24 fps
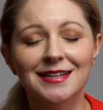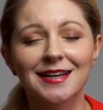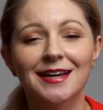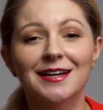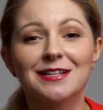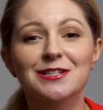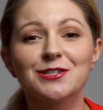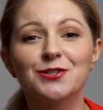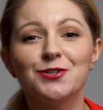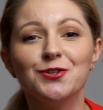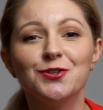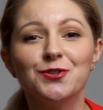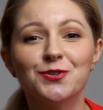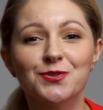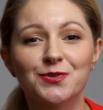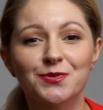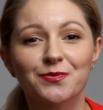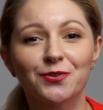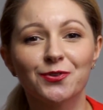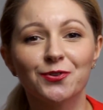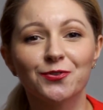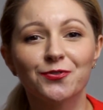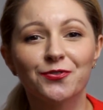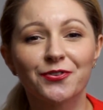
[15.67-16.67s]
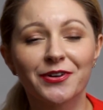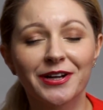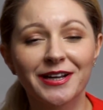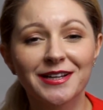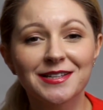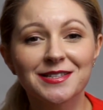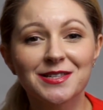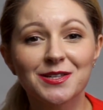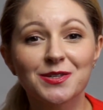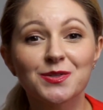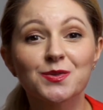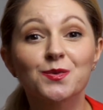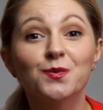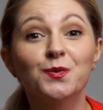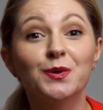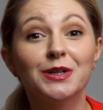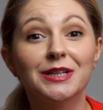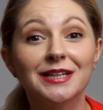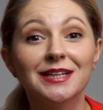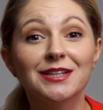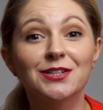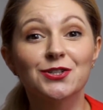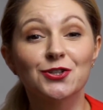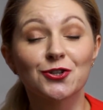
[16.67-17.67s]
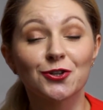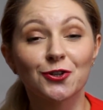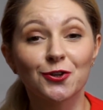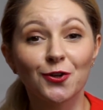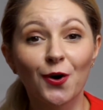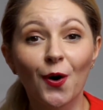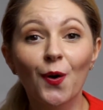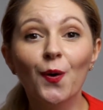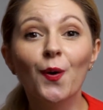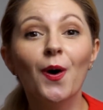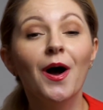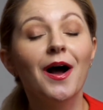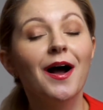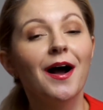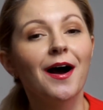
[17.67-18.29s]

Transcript: and useful phrases we need to know